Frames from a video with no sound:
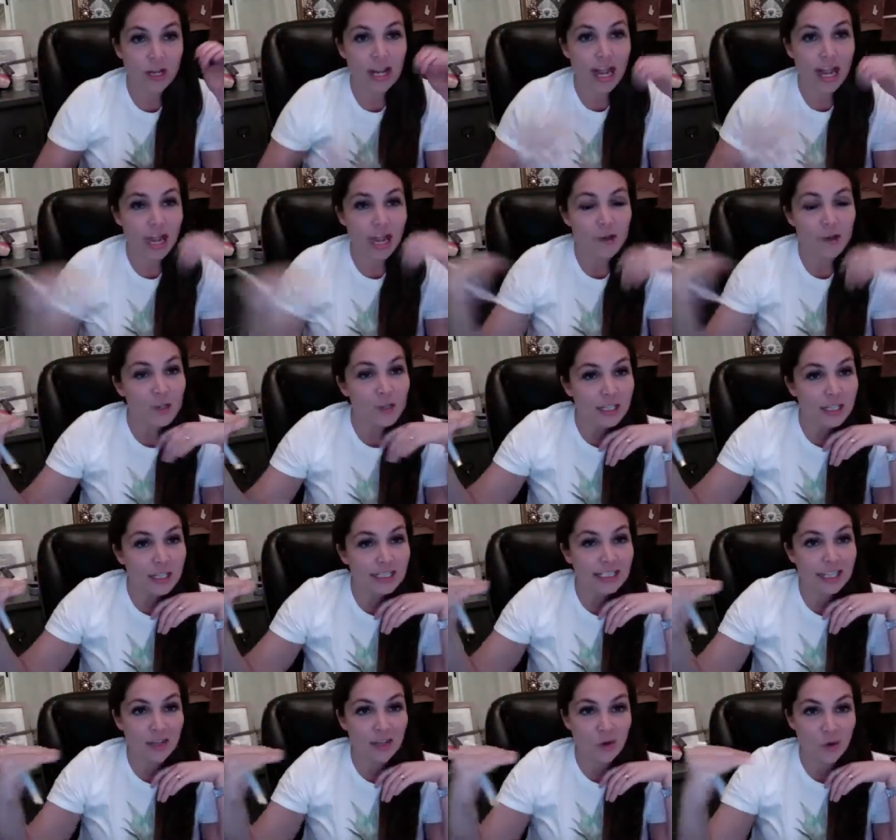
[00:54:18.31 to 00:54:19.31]
You should
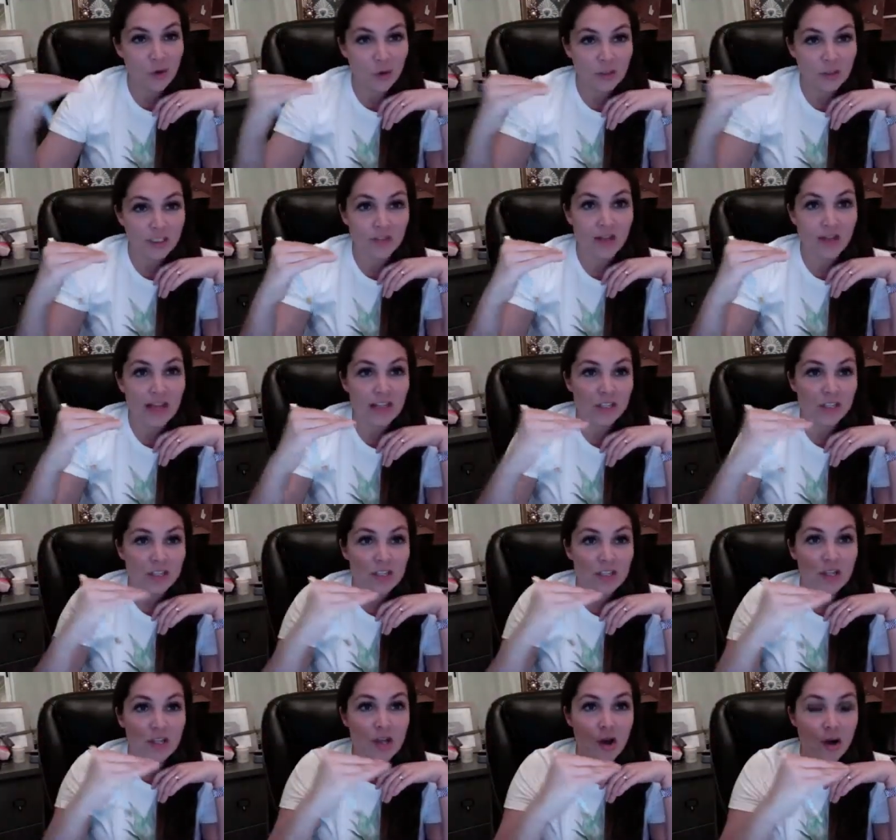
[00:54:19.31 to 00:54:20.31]
stay the course of, I just
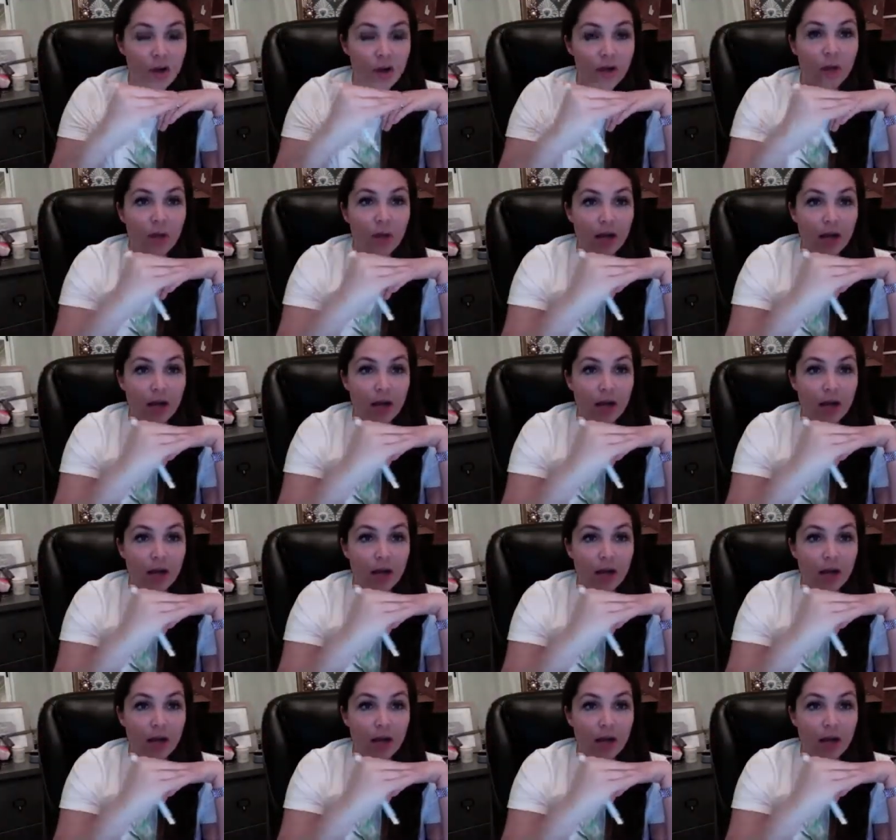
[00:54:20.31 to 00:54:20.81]
know that what I'm